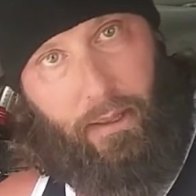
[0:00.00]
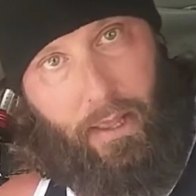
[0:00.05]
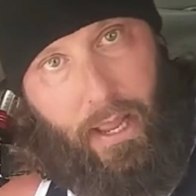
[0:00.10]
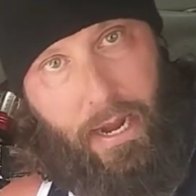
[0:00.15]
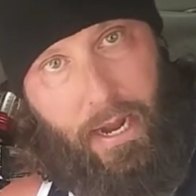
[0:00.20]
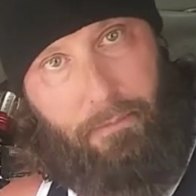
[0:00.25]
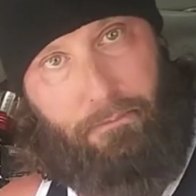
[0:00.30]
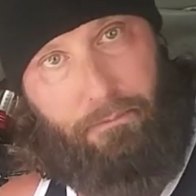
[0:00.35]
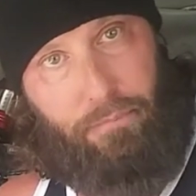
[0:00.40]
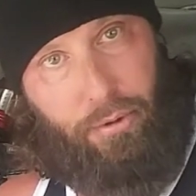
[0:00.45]
like
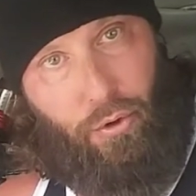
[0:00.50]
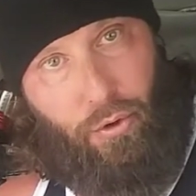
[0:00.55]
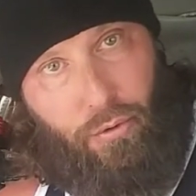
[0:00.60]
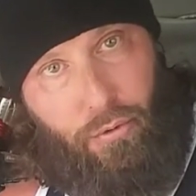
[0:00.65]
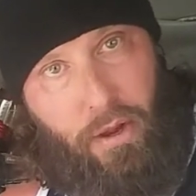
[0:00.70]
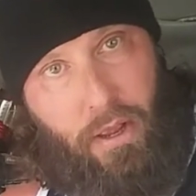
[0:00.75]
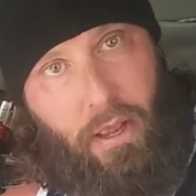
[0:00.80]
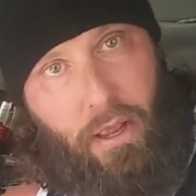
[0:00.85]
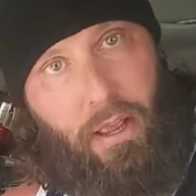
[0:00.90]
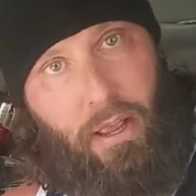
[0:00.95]
a light
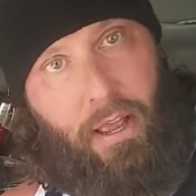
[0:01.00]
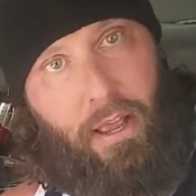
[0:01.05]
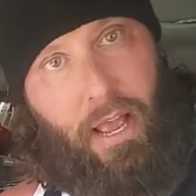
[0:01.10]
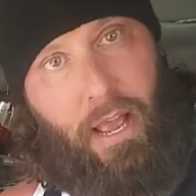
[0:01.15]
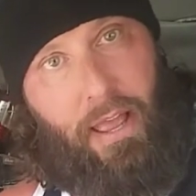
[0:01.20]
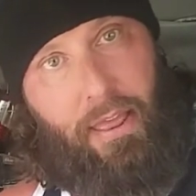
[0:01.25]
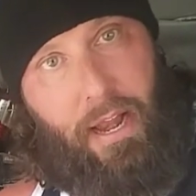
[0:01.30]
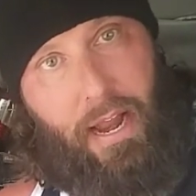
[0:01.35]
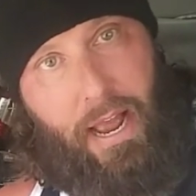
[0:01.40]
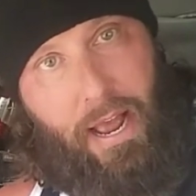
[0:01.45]
blue.
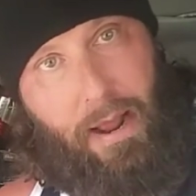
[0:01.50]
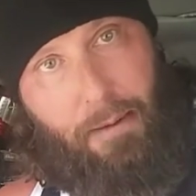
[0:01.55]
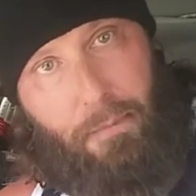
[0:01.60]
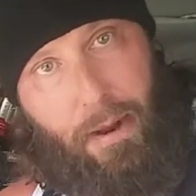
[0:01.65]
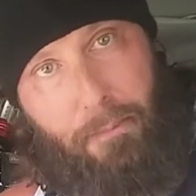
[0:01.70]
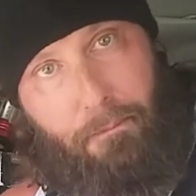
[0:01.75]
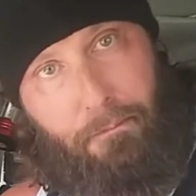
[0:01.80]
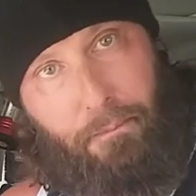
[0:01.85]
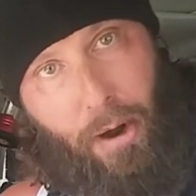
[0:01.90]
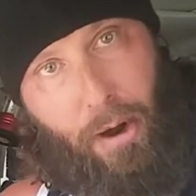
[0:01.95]
And then I
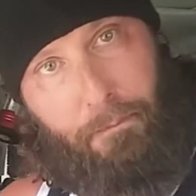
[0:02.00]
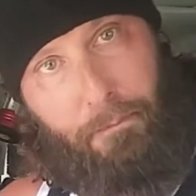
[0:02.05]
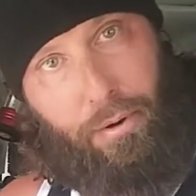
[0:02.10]
had my